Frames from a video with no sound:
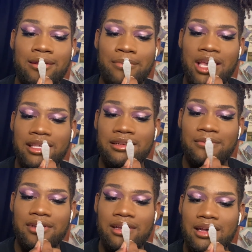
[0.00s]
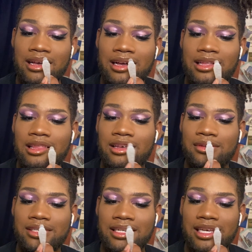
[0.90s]
pay some
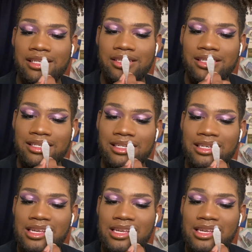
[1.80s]
close attention